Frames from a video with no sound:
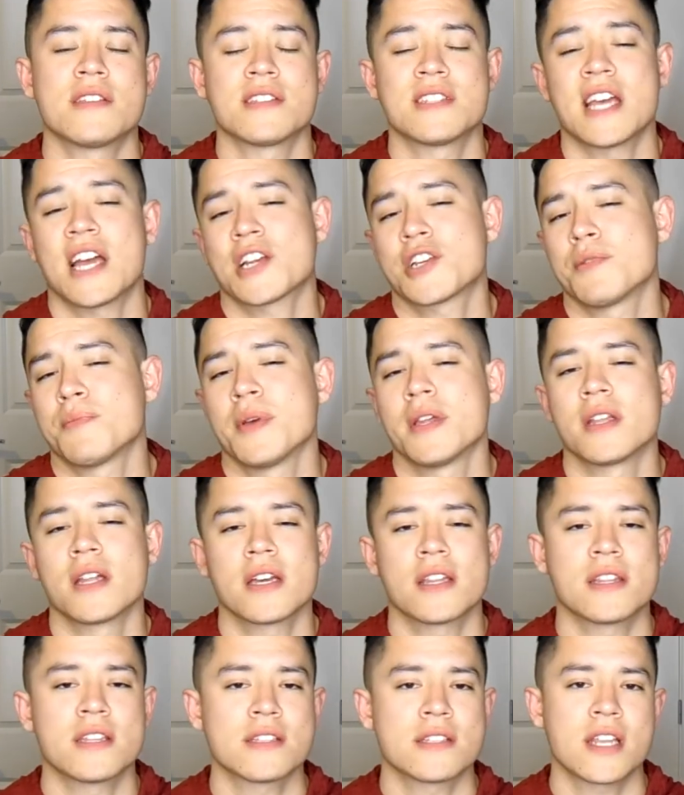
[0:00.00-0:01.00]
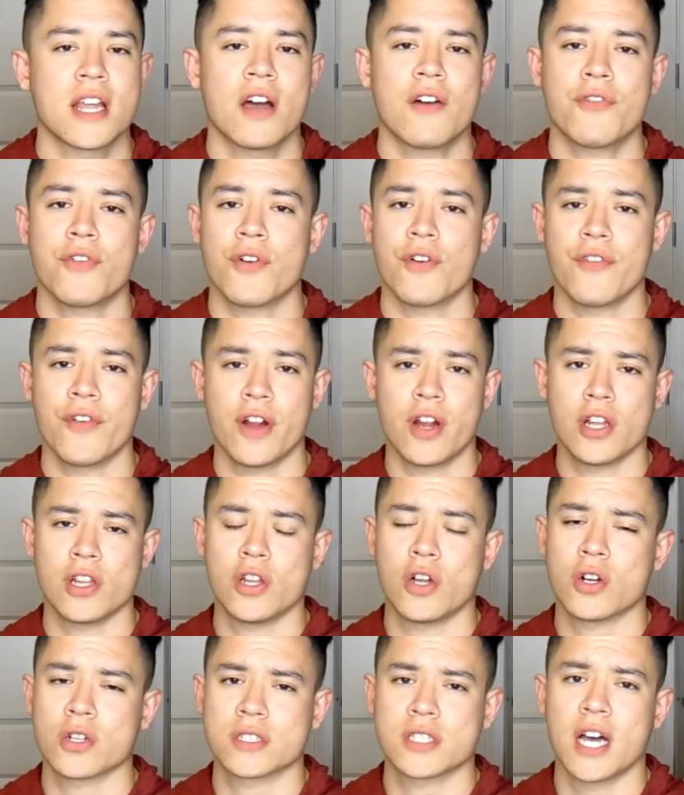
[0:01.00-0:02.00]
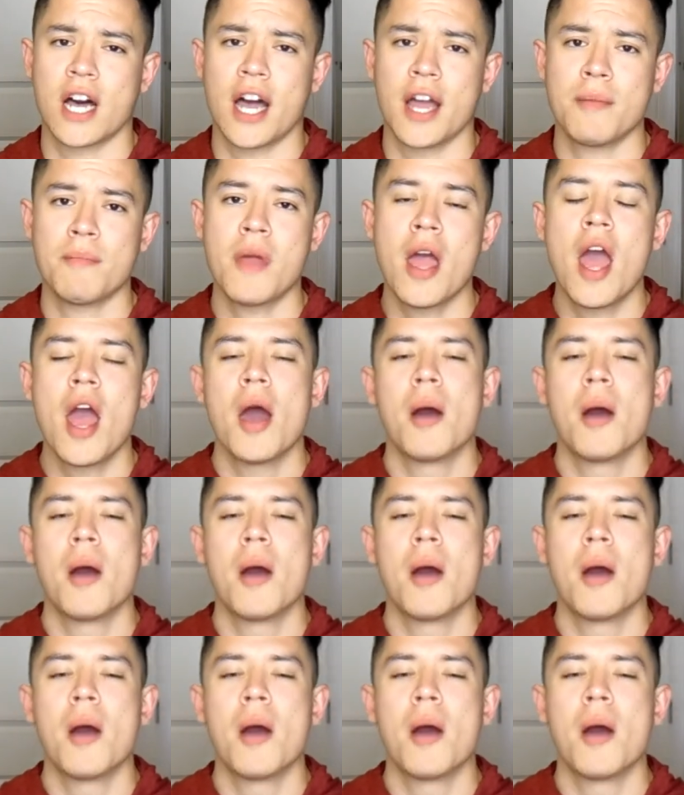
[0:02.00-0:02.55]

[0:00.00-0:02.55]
it's actually been like this now for a very long time,